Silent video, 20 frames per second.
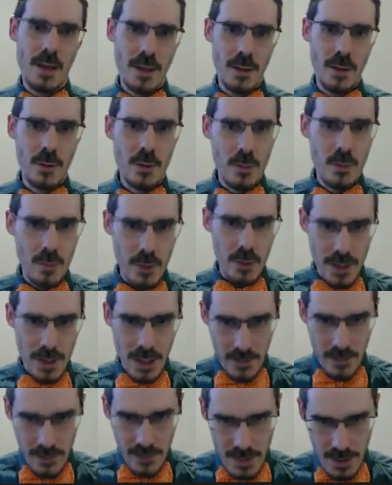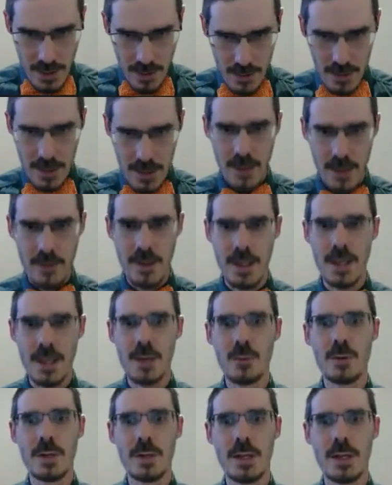You could work out the total area
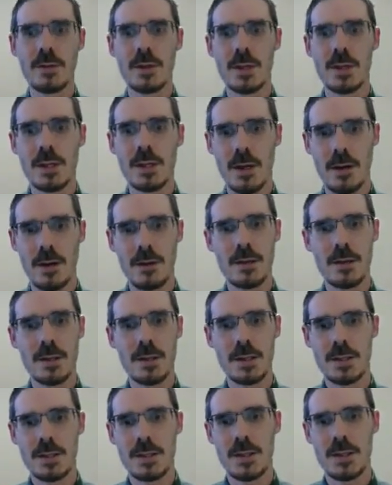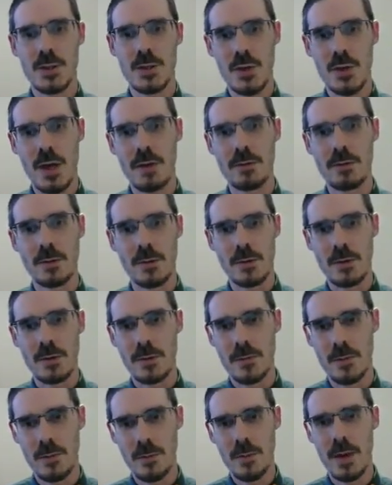here would give you the total distance travelled,
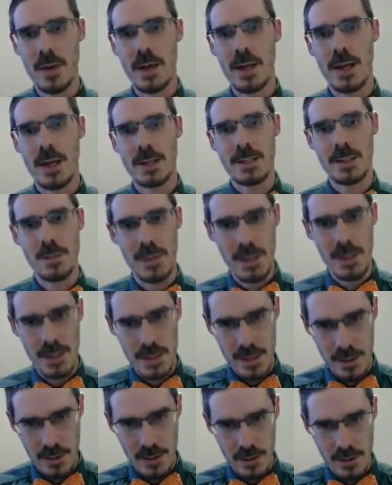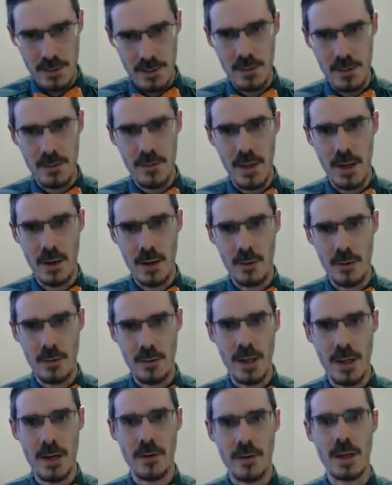but it has to be the total of that
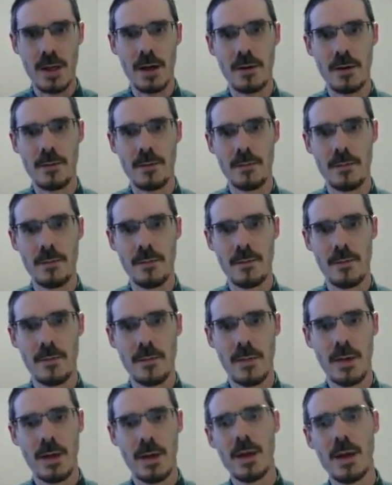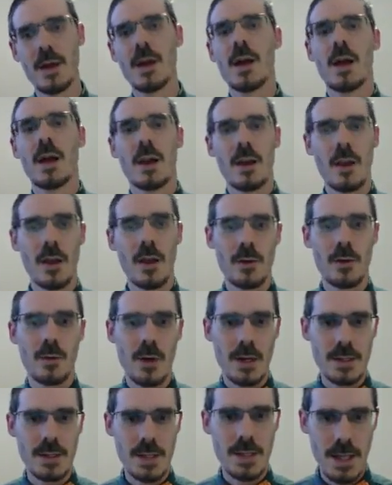whole area.
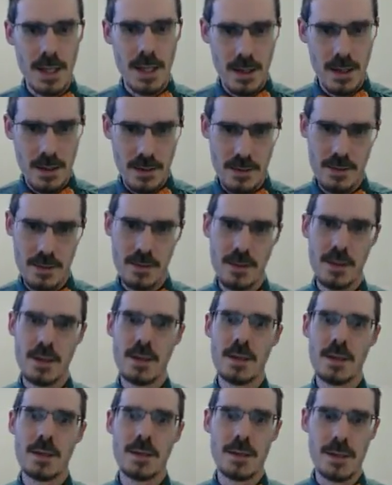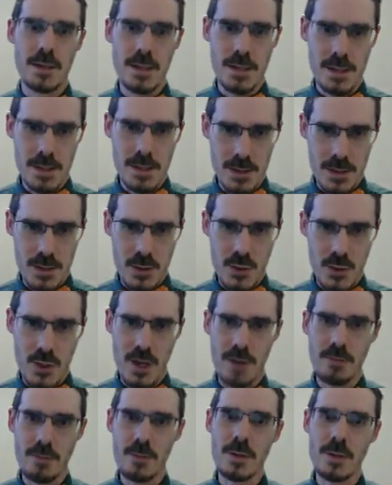Likewise here, distance
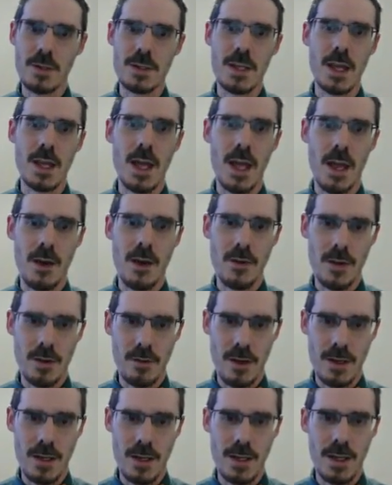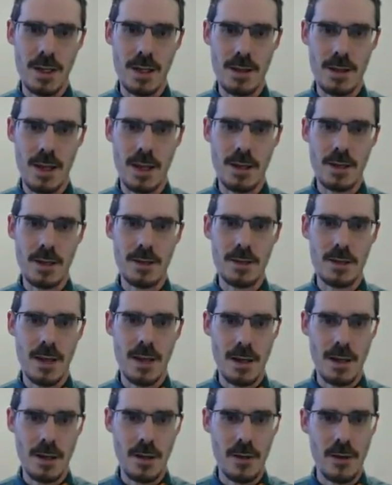travelled is the area underneath
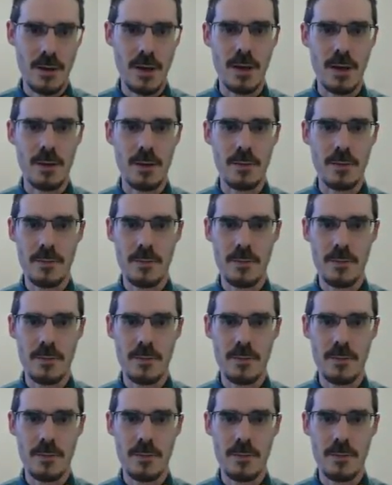that line.